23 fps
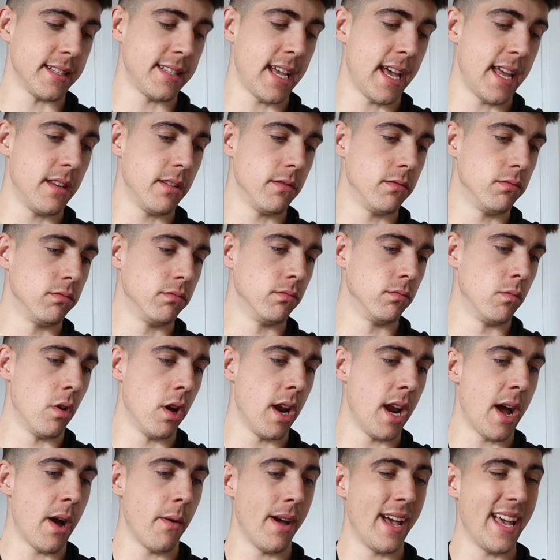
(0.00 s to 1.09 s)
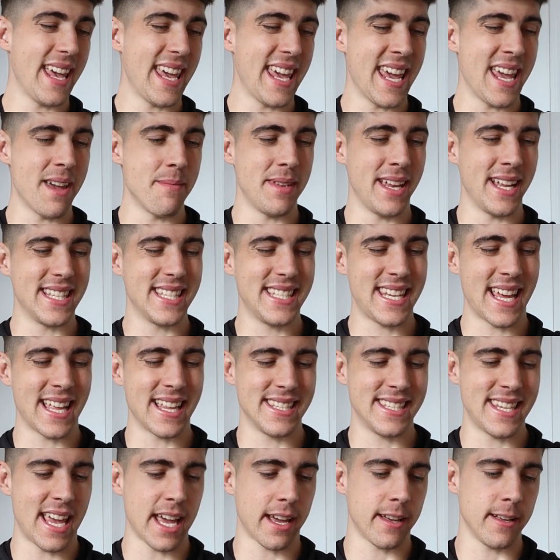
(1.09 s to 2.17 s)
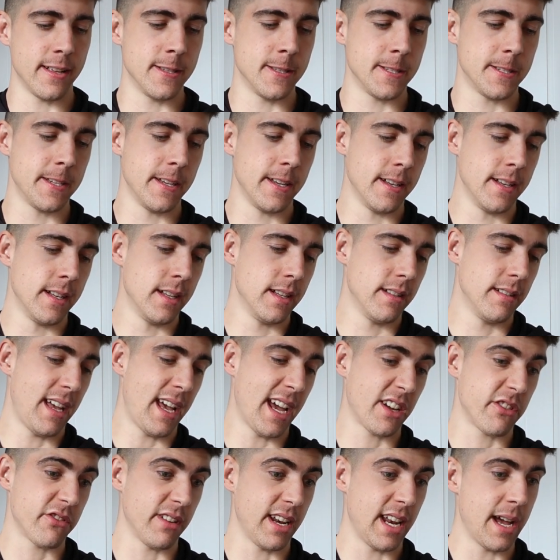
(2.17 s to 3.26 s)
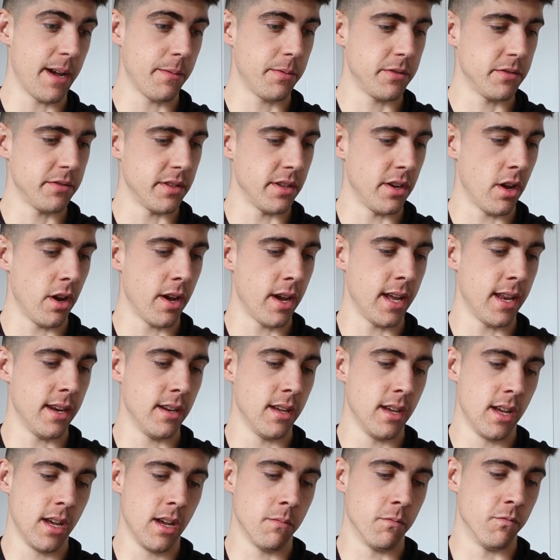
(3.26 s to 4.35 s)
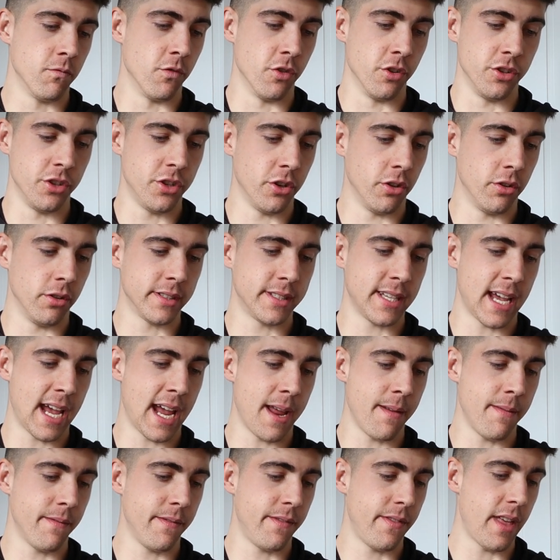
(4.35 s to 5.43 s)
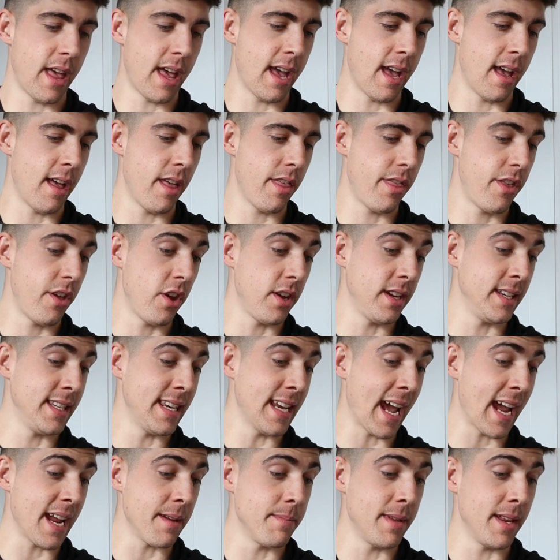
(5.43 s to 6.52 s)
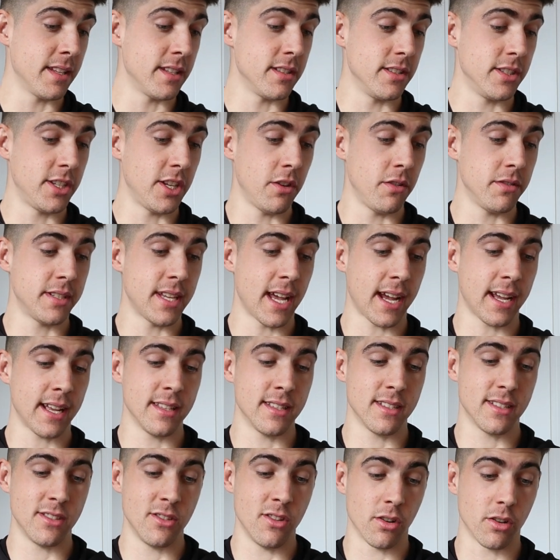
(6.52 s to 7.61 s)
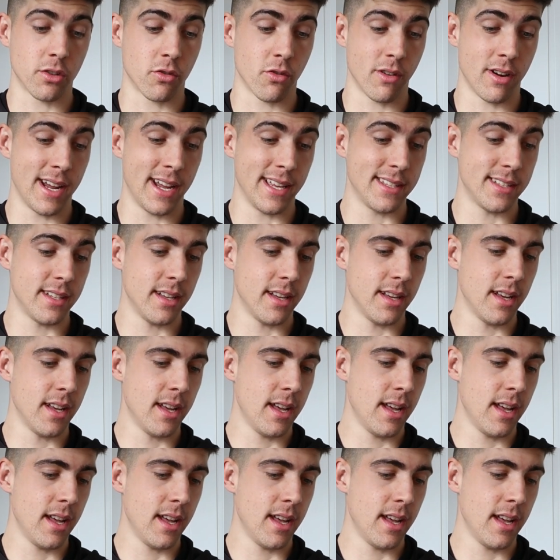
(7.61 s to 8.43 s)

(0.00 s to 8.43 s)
I said, 1 hour, 8 minutes, 10 seconds, extra lap, which was annoying. Run total time, 39 minutes and 2 seconds, not great.